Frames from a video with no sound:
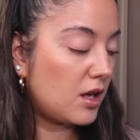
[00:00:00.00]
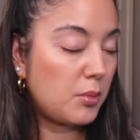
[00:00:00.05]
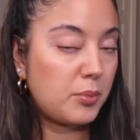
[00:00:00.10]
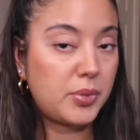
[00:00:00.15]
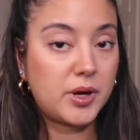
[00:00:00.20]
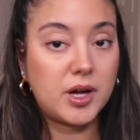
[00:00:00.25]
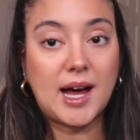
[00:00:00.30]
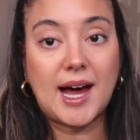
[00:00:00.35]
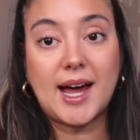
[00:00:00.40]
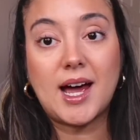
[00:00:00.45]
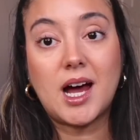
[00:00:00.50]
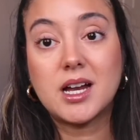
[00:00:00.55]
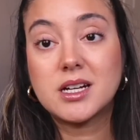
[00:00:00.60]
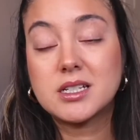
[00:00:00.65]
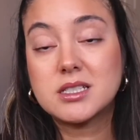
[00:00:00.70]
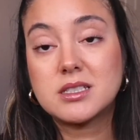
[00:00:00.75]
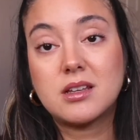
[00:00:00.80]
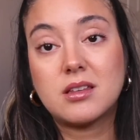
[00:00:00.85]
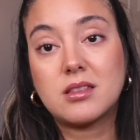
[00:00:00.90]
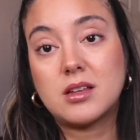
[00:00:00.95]
But I
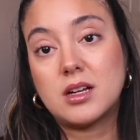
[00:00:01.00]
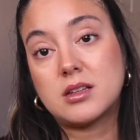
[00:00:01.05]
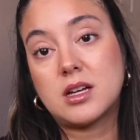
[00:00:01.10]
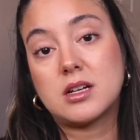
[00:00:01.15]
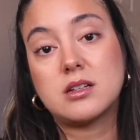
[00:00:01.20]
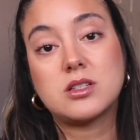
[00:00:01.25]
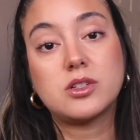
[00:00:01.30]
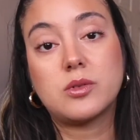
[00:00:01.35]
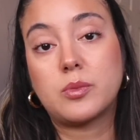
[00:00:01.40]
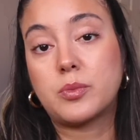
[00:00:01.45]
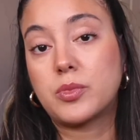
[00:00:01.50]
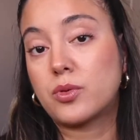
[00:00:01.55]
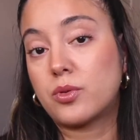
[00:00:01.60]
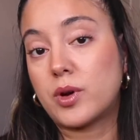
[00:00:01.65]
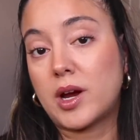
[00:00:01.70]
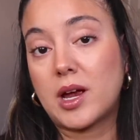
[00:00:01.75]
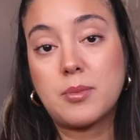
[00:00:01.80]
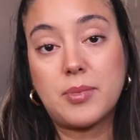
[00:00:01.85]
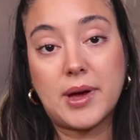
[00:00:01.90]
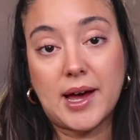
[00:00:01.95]
honestly think that it's a
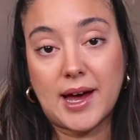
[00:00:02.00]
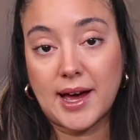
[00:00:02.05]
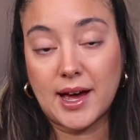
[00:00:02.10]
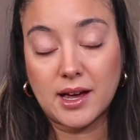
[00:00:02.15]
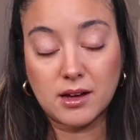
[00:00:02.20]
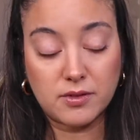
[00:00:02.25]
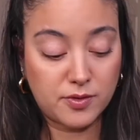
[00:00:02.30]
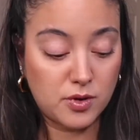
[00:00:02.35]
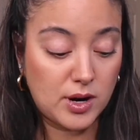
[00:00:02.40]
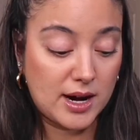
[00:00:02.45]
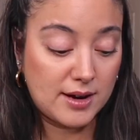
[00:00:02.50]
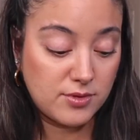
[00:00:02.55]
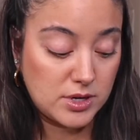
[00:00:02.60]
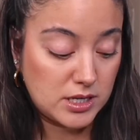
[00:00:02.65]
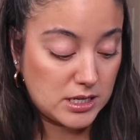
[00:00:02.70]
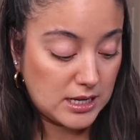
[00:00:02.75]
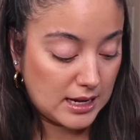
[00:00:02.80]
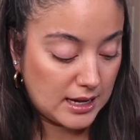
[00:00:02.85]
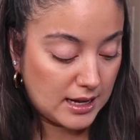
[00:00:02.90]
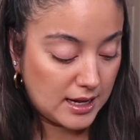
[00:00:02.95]
great bag for every
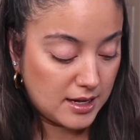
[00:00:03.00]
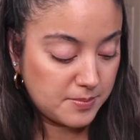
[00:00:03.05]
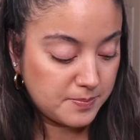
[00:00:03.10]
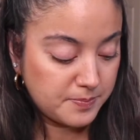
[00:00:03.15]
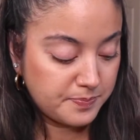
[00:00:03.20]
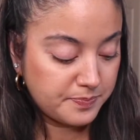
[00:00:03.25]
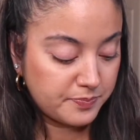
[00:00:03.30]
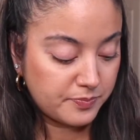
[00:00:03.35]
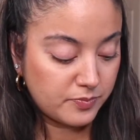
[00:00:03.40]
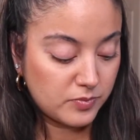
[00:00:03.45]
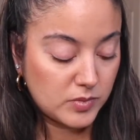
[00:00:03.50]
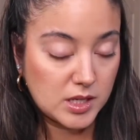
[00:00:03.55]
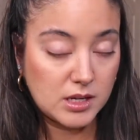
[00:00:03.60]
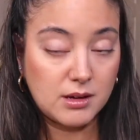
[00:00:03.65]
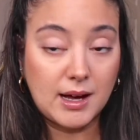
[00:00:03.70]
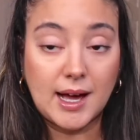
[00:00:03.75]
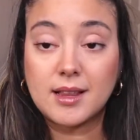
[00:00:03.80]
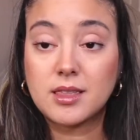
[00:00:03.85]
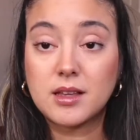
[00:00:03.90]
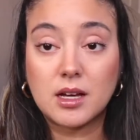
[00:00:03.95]
day.
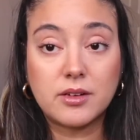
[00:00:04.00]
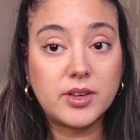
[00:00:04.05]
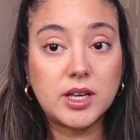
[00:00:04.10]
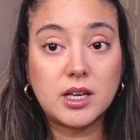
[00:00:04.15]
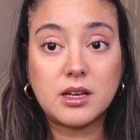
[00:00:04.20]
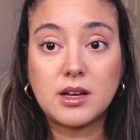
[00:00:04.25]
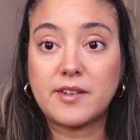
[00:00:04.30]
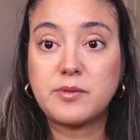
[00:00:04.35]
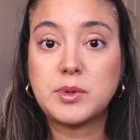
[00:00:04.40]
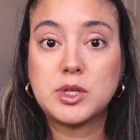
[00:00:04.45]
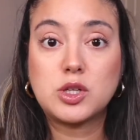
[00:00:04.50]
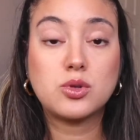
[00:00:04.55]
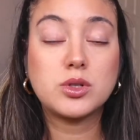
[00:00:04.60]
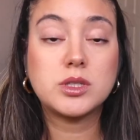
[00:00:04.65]
I love it. I've been